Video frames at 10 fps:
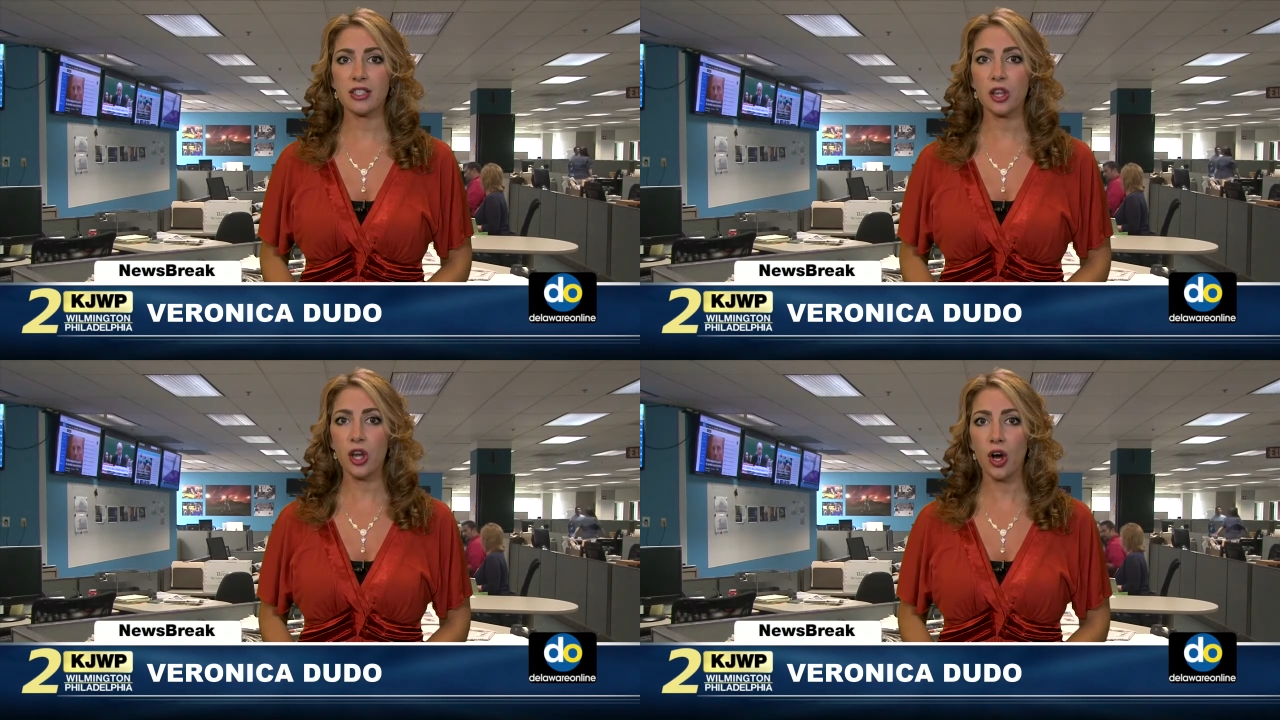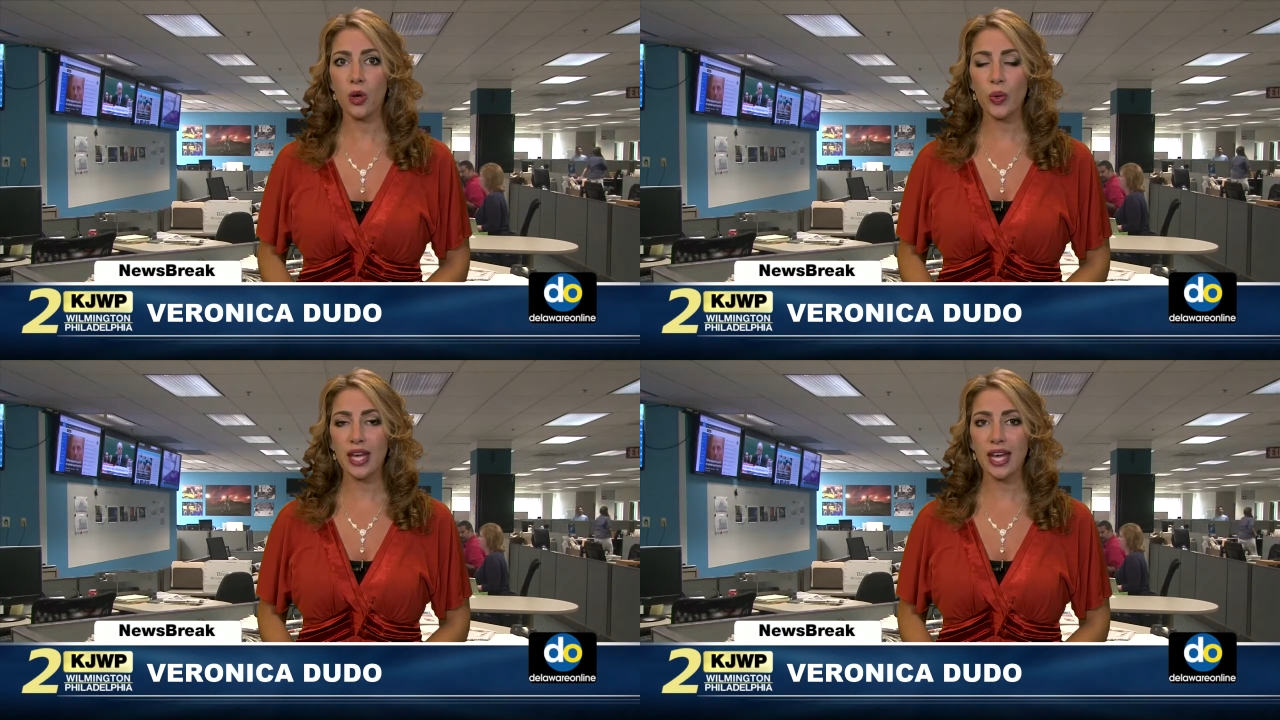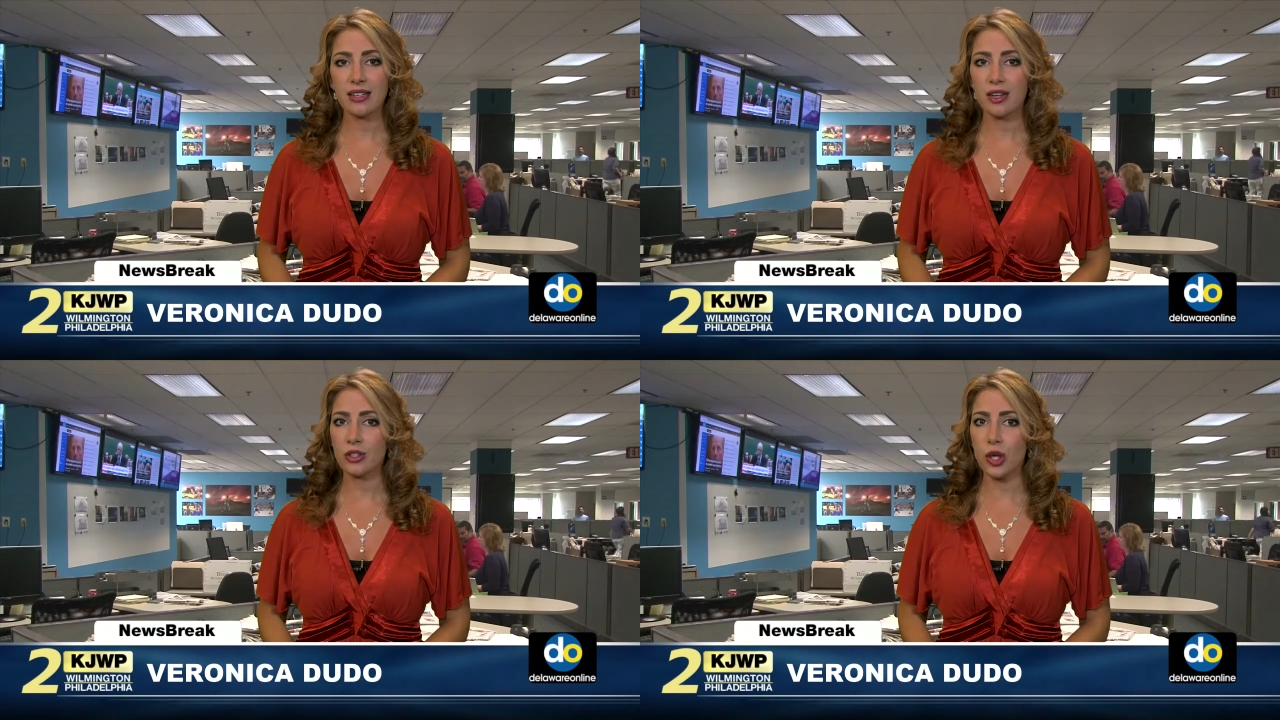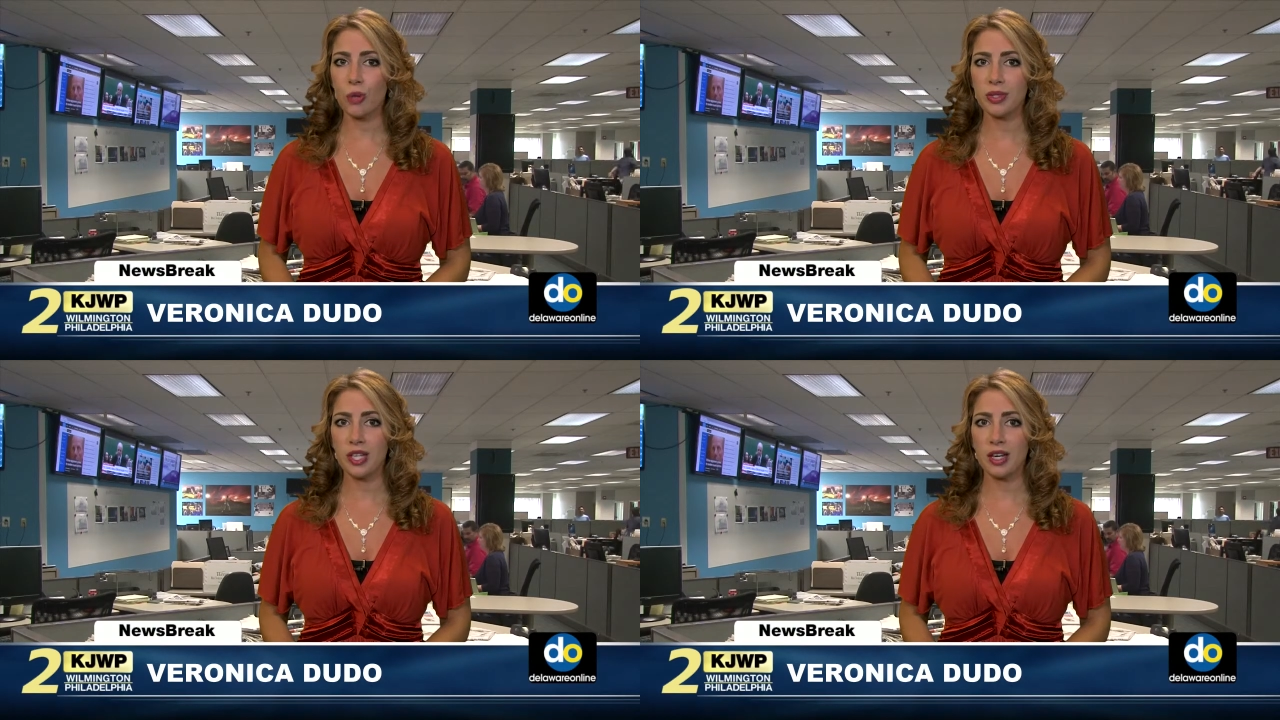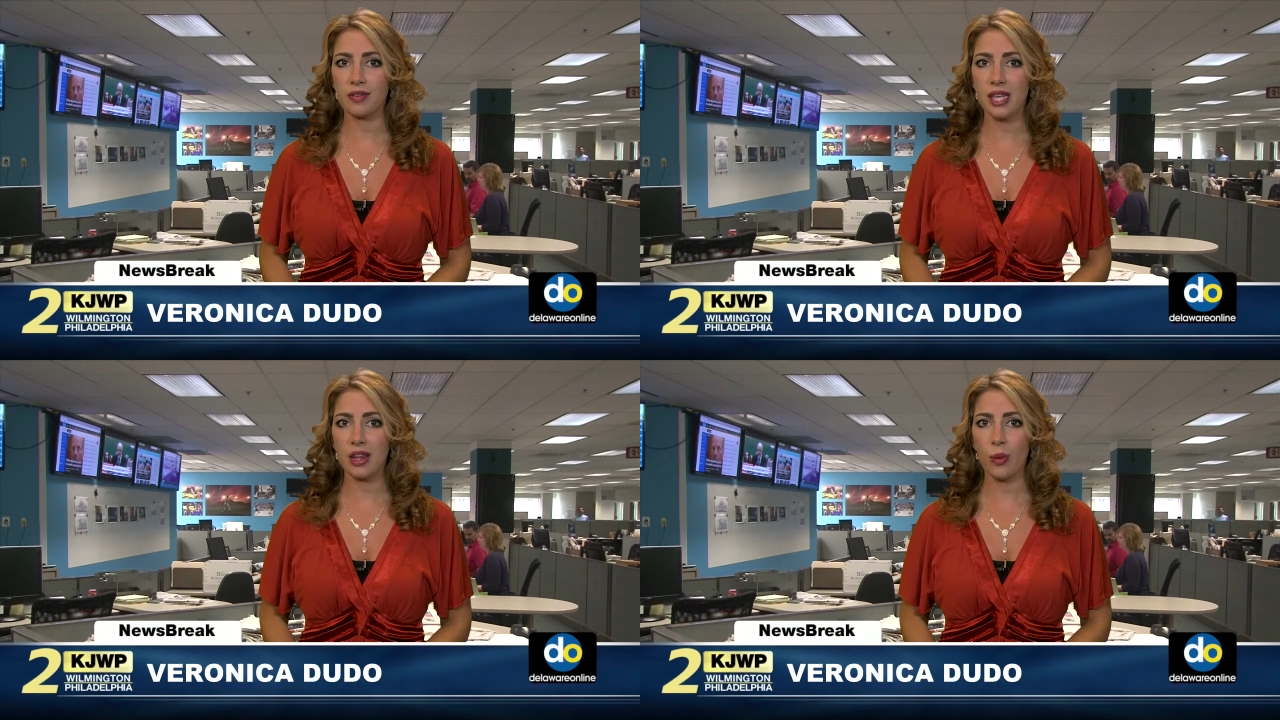long weekend in his home state of
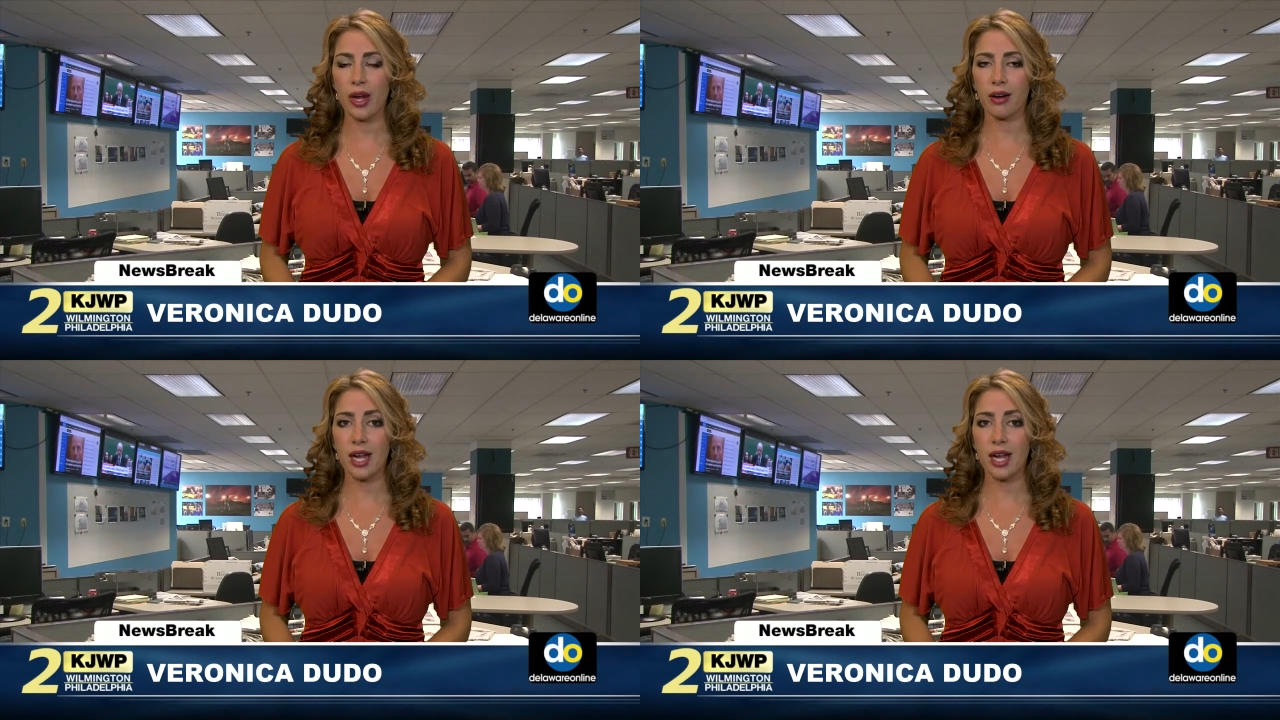Delaware